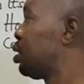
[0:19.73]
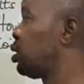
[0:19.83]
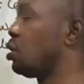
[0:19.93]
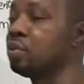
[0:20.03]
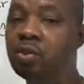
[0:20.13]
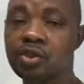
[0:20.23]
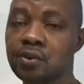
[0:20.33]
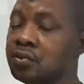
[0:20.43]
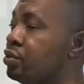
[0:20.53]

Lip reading: Now the question